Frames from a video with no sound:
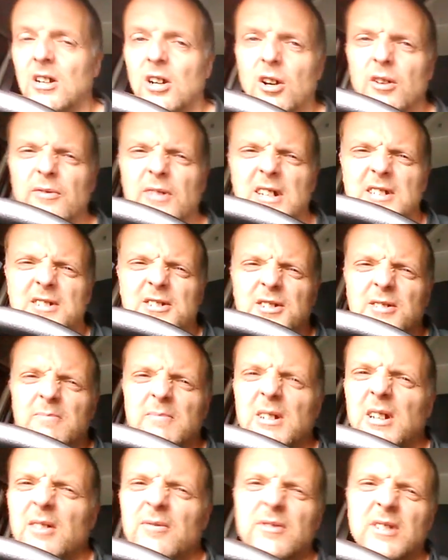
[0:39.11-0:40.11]
I've had
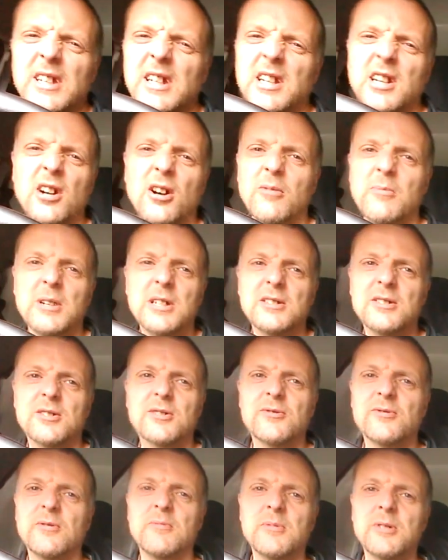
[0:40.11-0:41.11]
some lovely
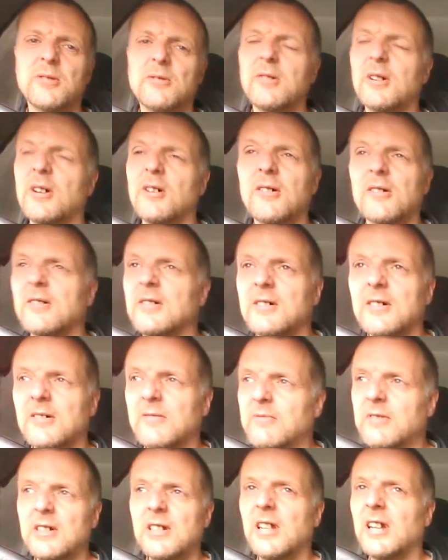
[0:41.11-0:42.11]
comments from you lot. I
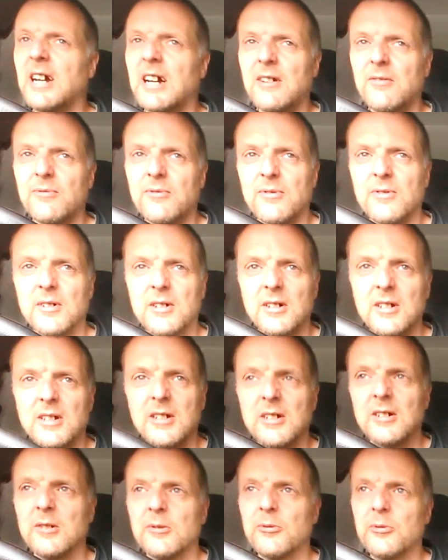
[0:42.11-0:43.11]
really have.
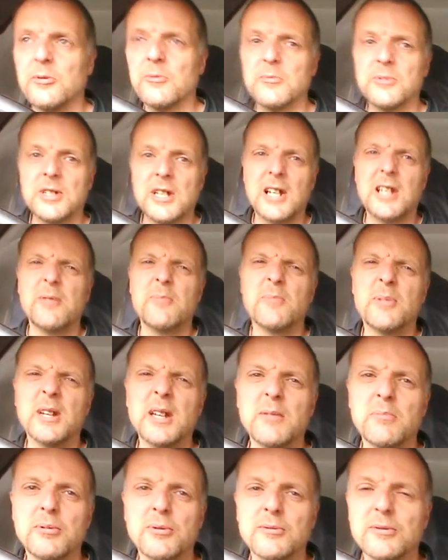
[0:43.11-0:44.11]
From telling
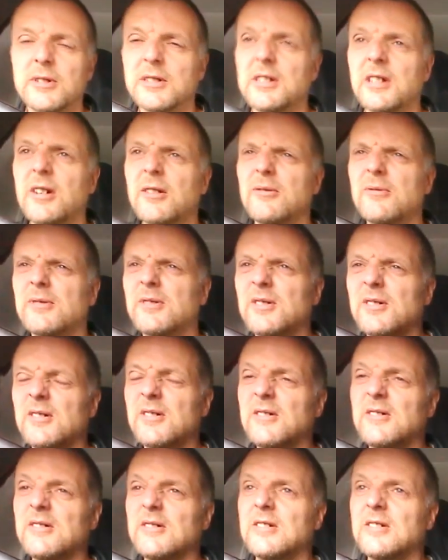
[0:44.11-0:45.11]
people, you know, to